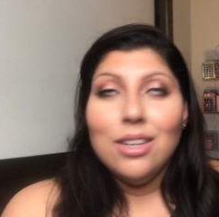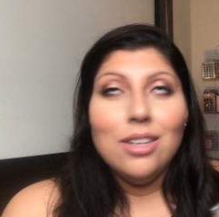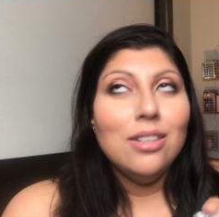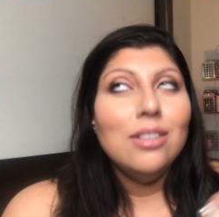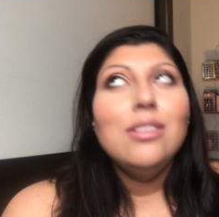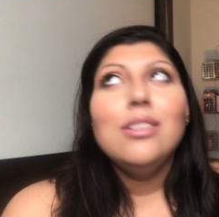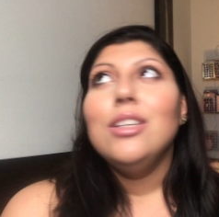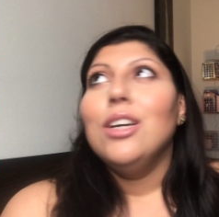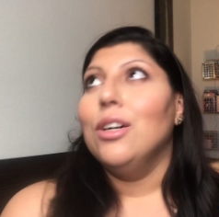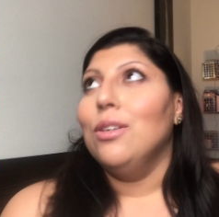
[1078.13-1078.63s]

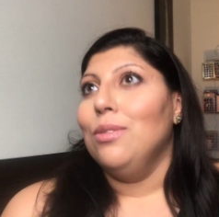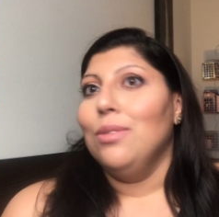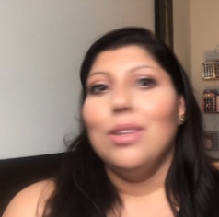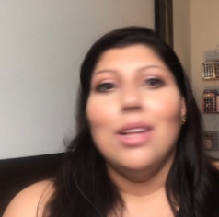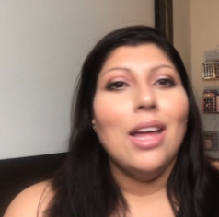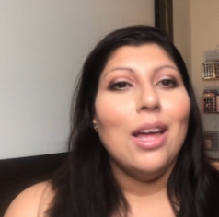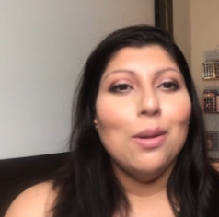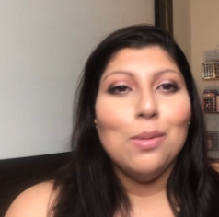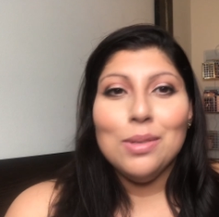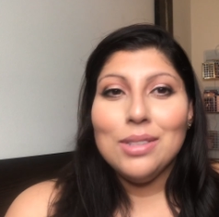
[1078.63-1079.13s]
no,
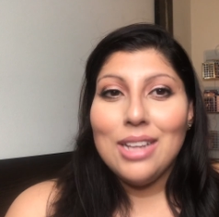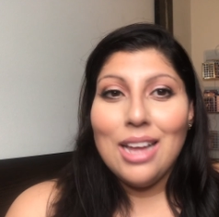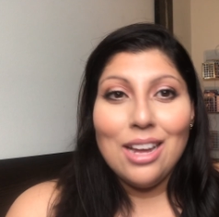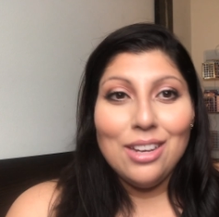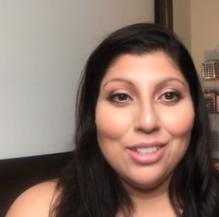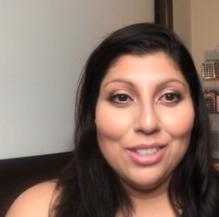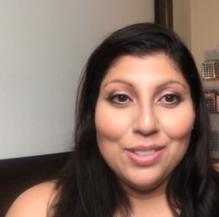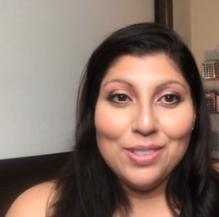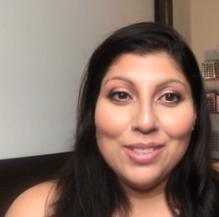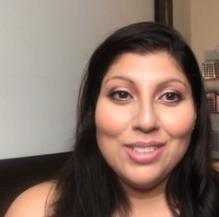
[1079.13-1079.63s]
I will
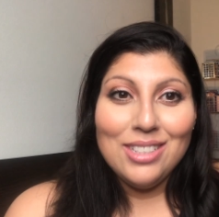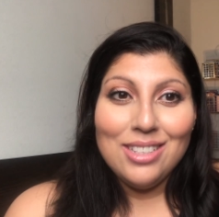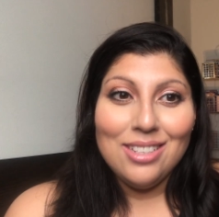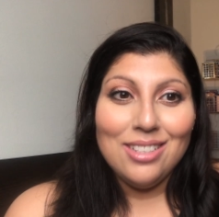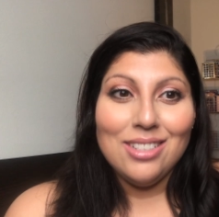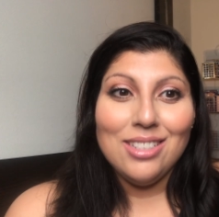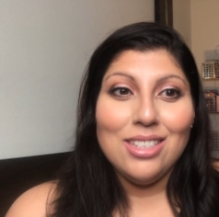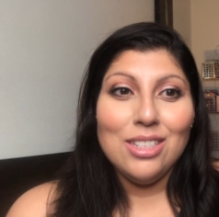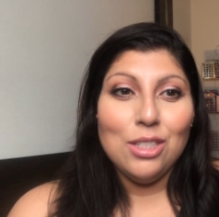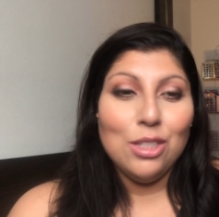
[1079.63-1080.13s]
not use
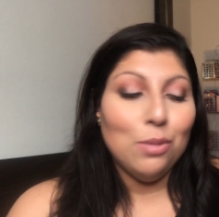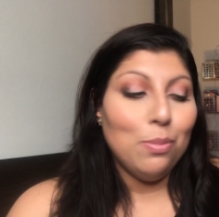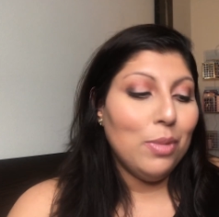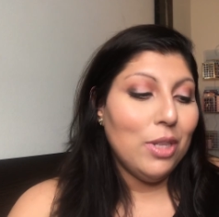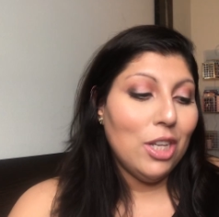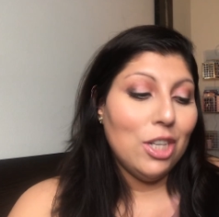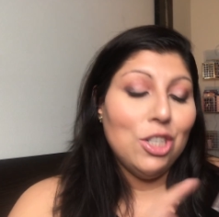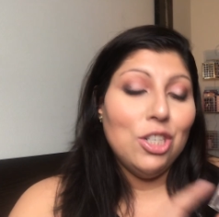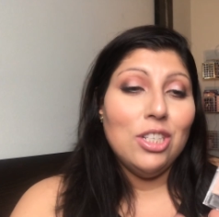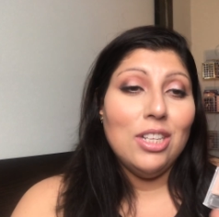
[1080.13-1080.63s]
this as a
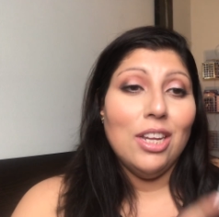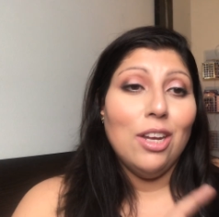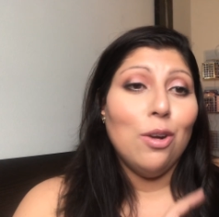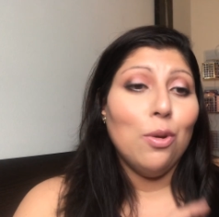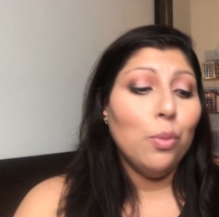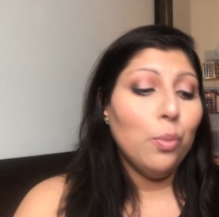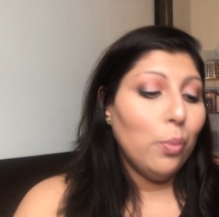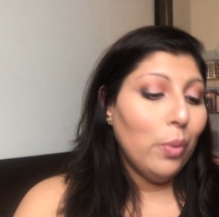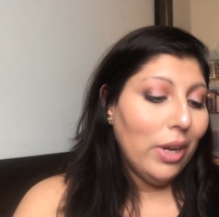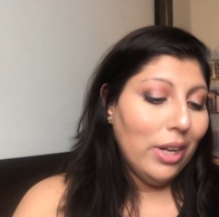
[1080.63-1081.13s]
blush. They
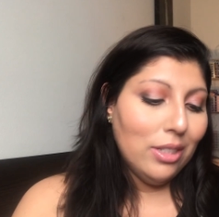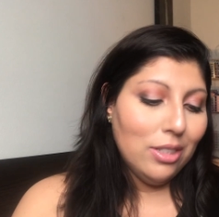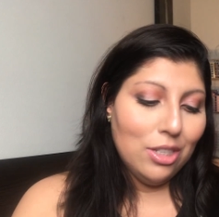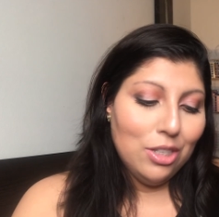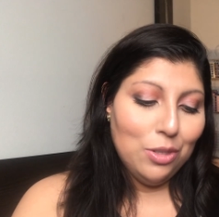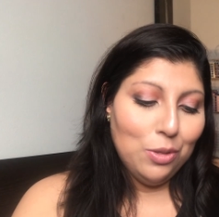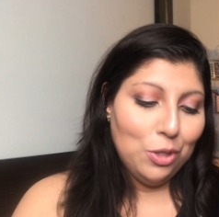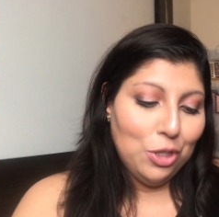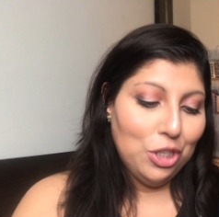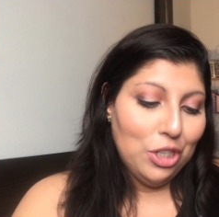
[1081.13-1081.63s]
are way
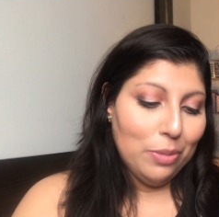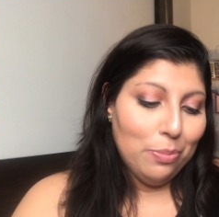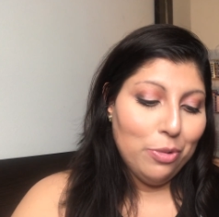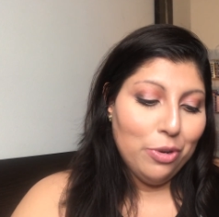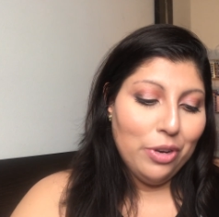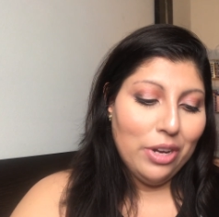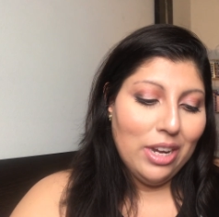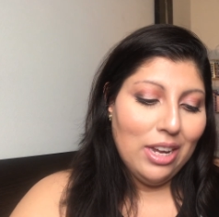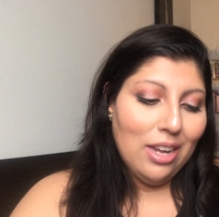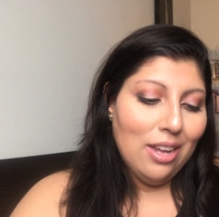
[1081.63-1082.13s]
too
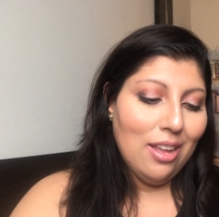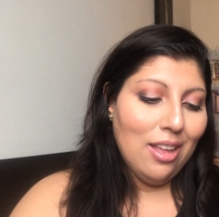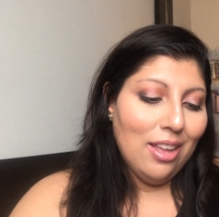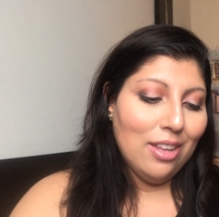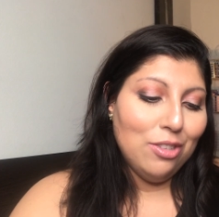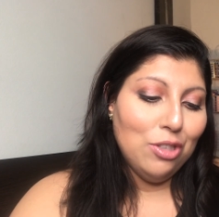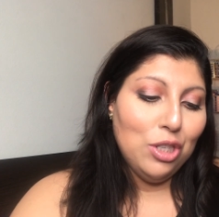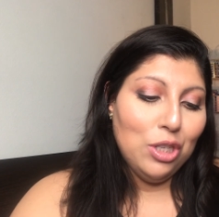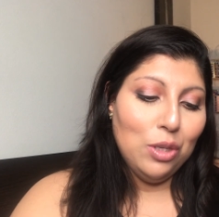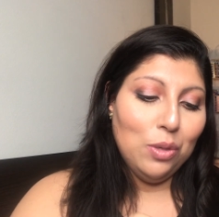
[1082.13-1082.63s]
shimmery
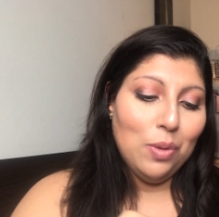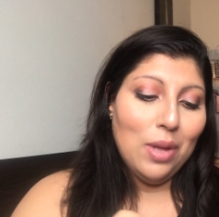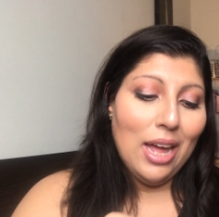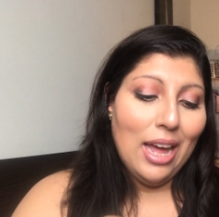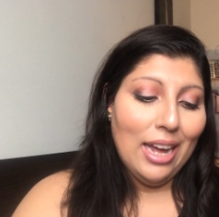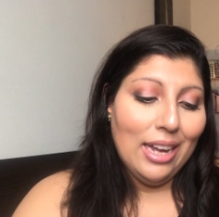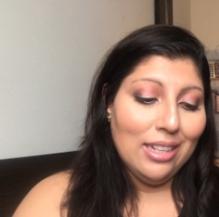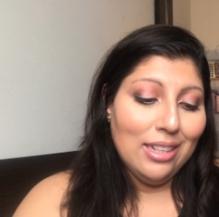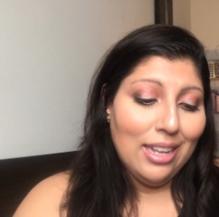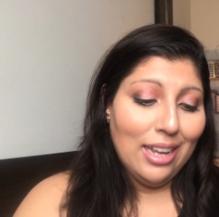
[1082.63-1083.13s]
and too
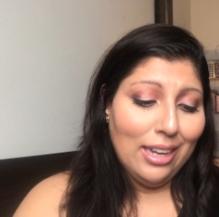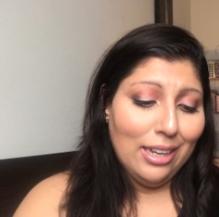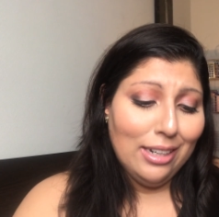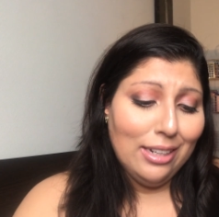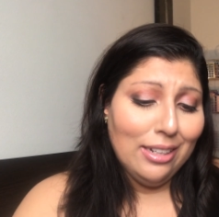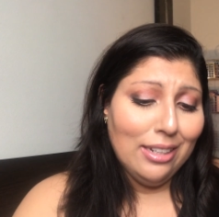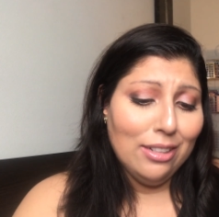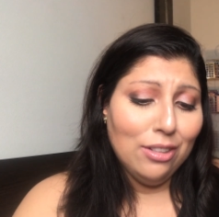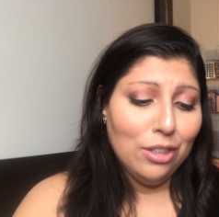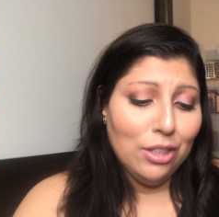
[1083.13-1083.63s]

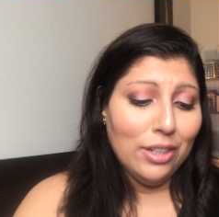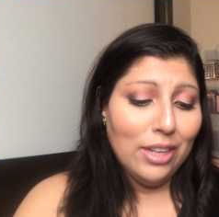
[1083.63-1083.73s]
highlighting